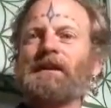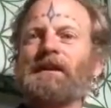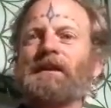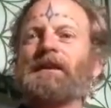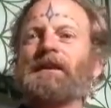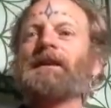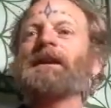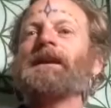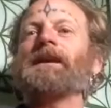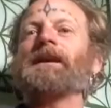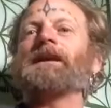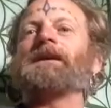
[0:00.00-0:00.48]

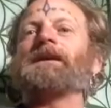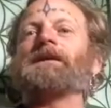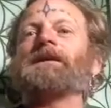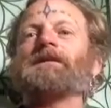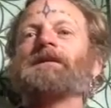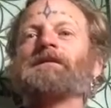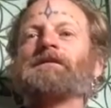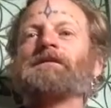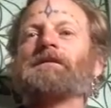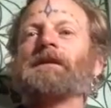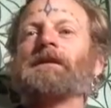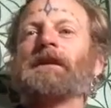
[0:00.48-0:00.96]

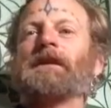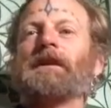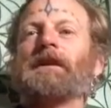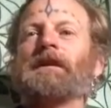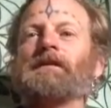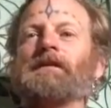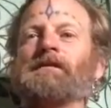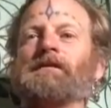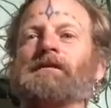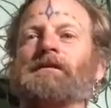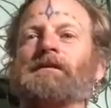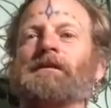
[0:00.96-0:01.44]
is
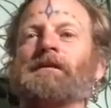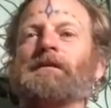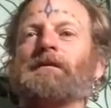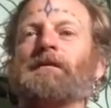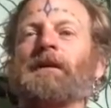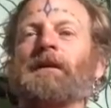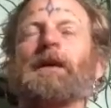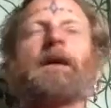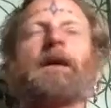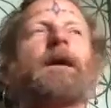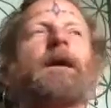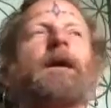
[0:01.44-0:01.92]

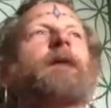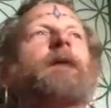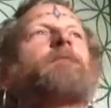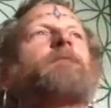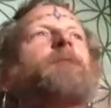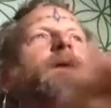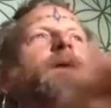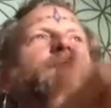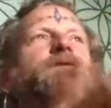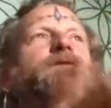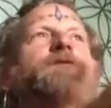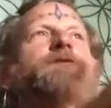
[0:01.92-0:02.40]
I
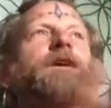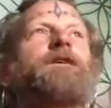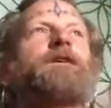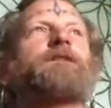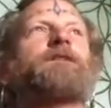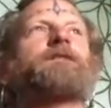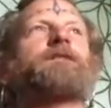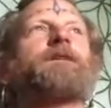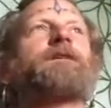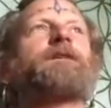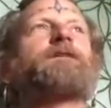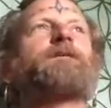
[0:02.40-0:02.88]
wish I could tell
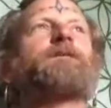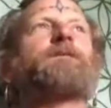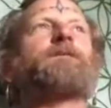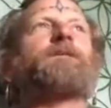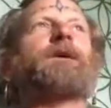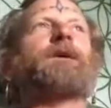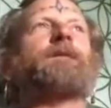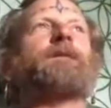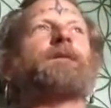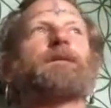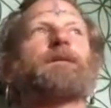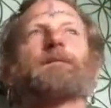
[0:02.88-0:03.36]
you the way that
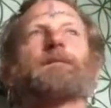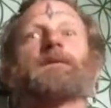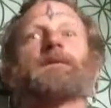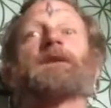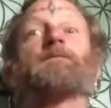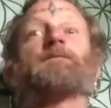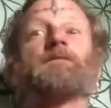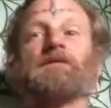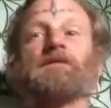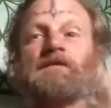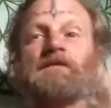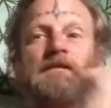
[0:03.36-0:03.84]
the meme was
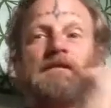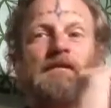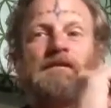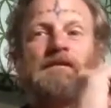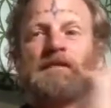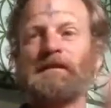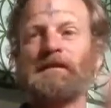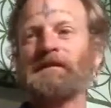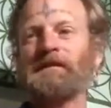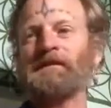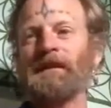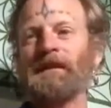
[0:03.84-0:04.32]
so
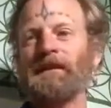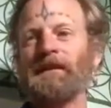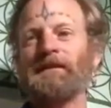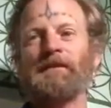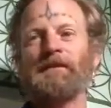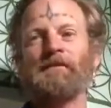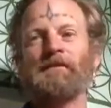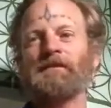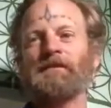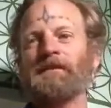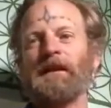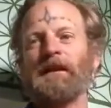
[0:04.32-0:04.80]
succinct. It was
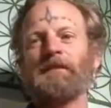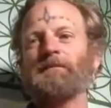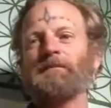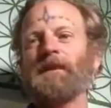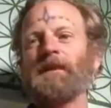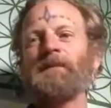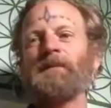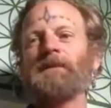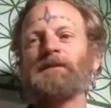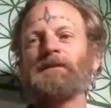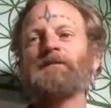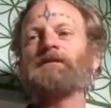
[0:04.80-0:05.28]
like maybe
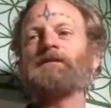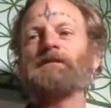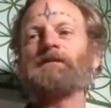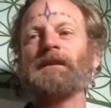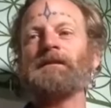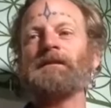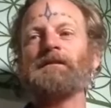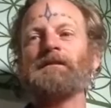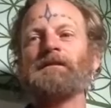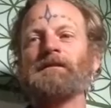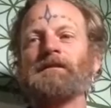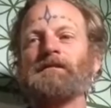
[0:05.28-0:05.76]
2
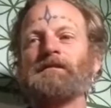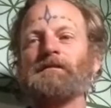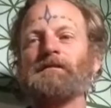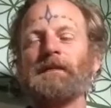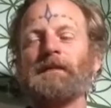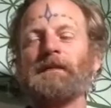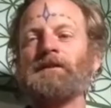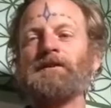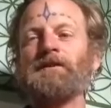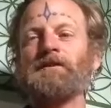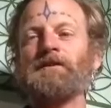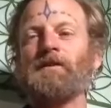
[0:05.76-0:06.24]
sentences, very
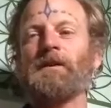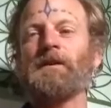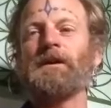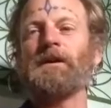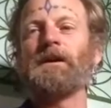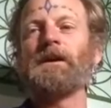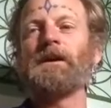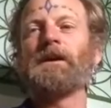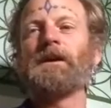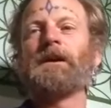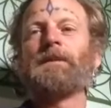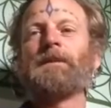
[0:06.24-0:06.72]
short.
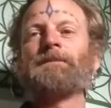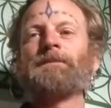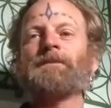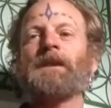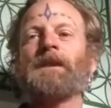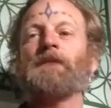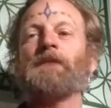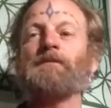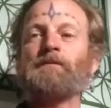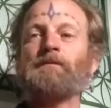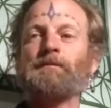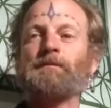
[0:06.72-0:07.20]
It
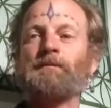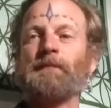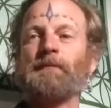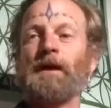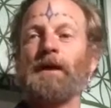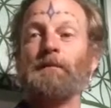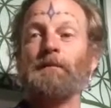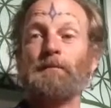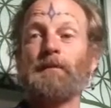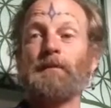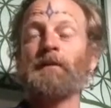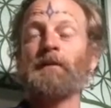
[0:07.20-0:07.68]
was a
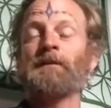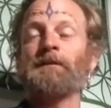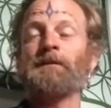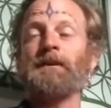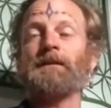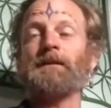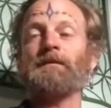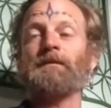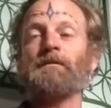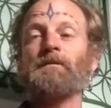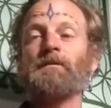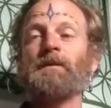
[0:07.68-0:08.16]
perfect
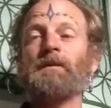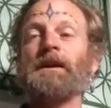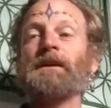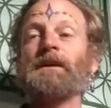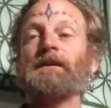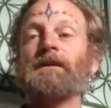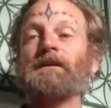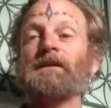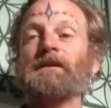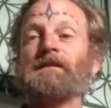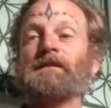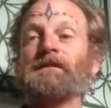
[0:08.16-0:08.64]
way
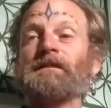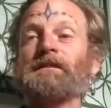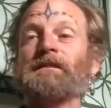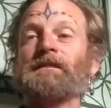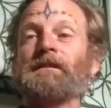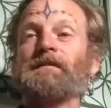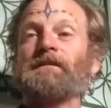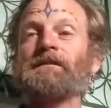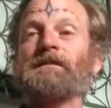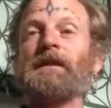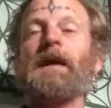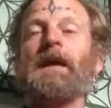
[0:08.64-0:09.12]
to
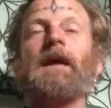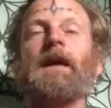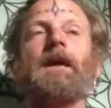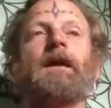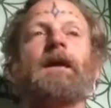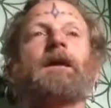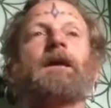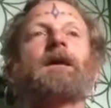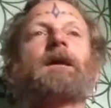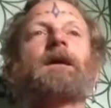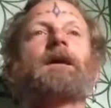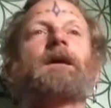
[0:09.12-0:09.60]
say
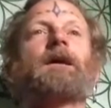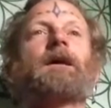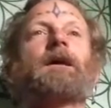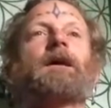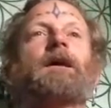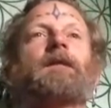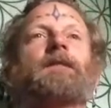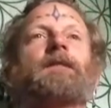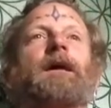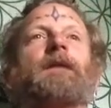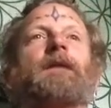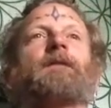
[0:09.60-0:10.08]

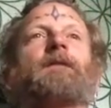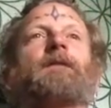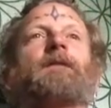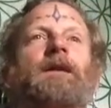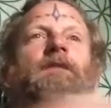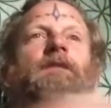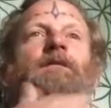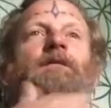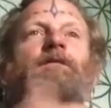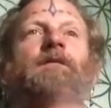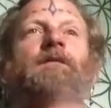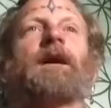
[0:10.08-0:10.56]
that
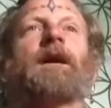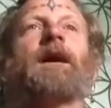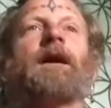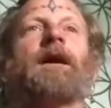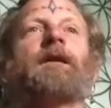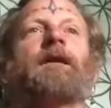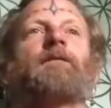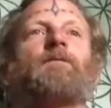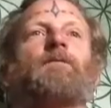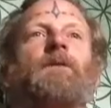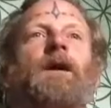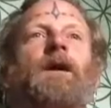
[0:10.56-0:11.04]
inside
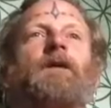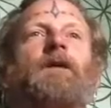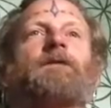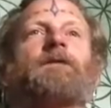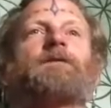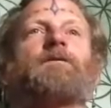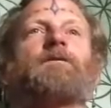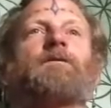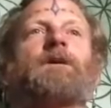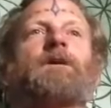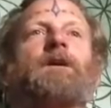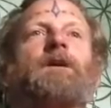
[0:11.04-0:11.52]
our
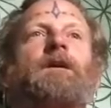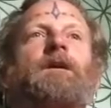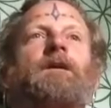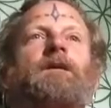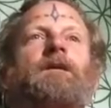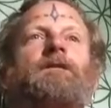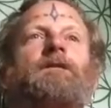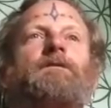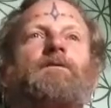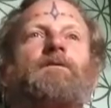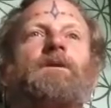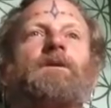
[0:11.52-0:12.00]

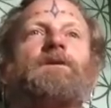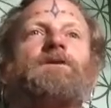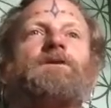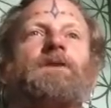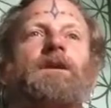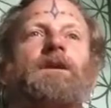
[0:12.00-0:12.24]
intuition,